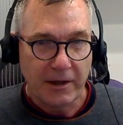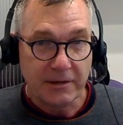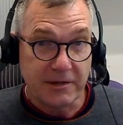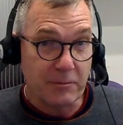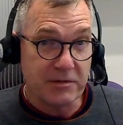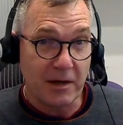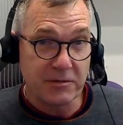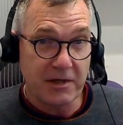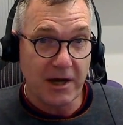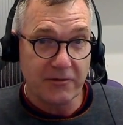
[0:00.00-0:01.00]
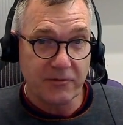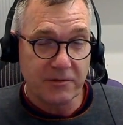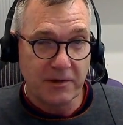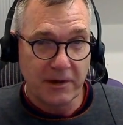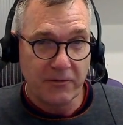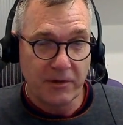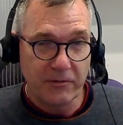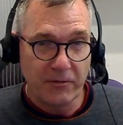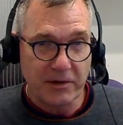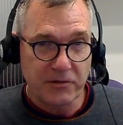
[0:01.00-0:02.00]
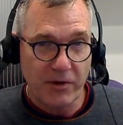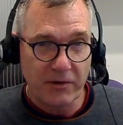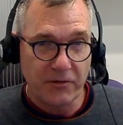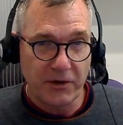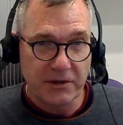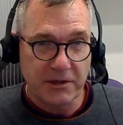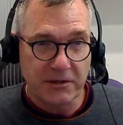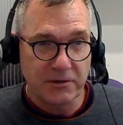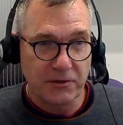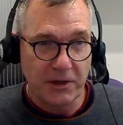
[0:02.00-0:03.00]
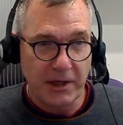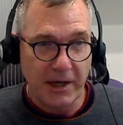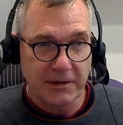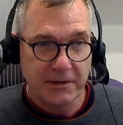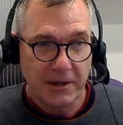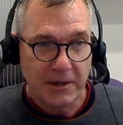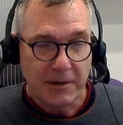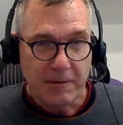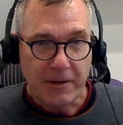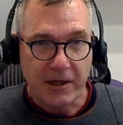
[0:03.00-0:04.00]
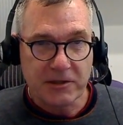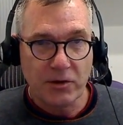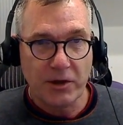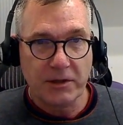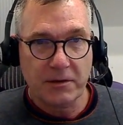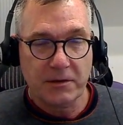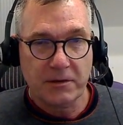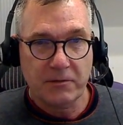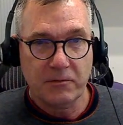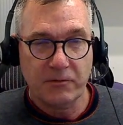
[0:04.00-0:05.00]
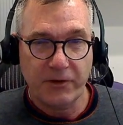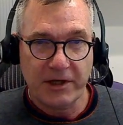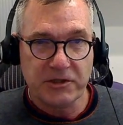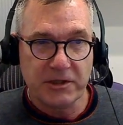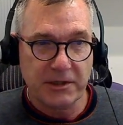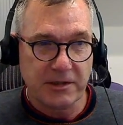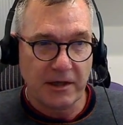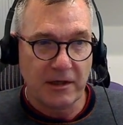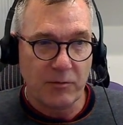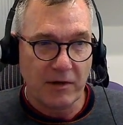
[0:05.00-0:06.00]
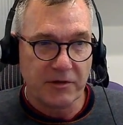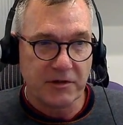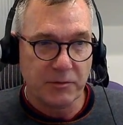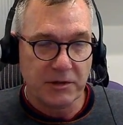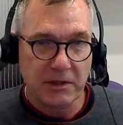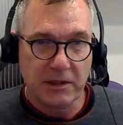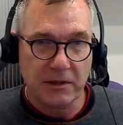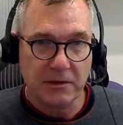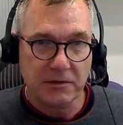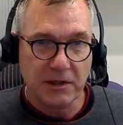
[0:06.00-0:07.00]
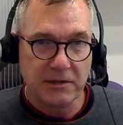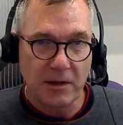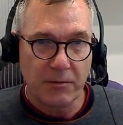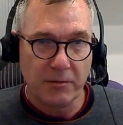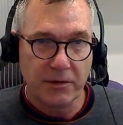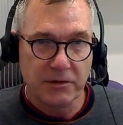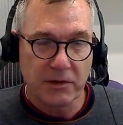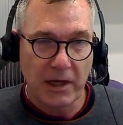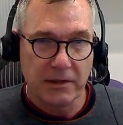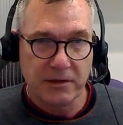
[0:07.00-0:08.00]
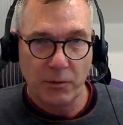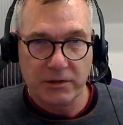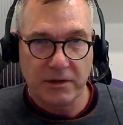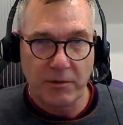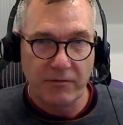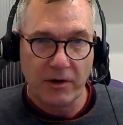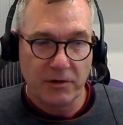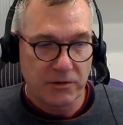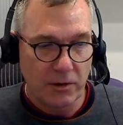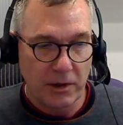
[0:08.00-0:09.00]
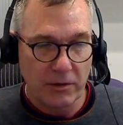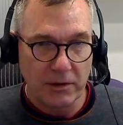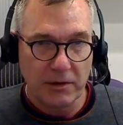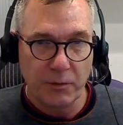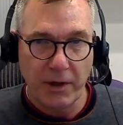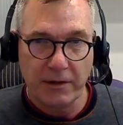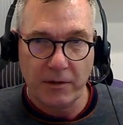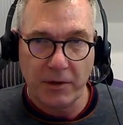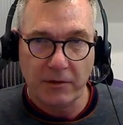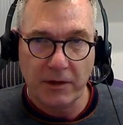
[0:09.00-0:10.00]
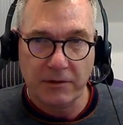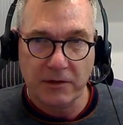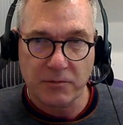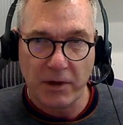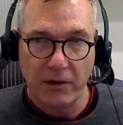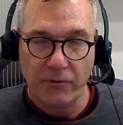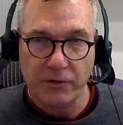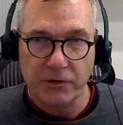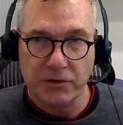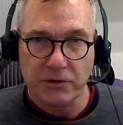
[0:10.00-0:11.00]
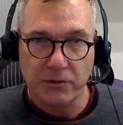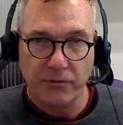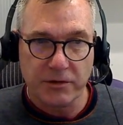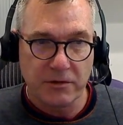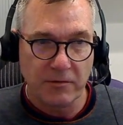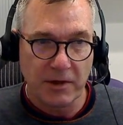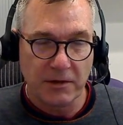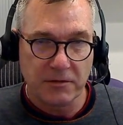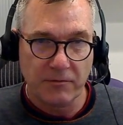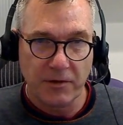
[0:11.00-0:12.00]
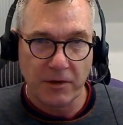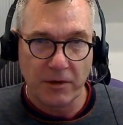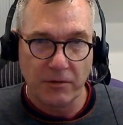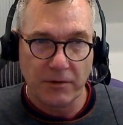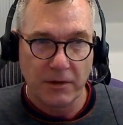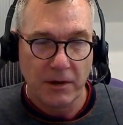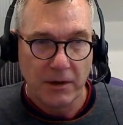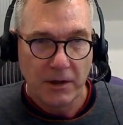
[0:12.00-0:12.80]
And sometimes now it runs around 36 to 38. And I started religiously taking my vitamin D and zinc supplements, as there was some evidence early on in the pandemic that these may reduce your risk of getting severe COVID.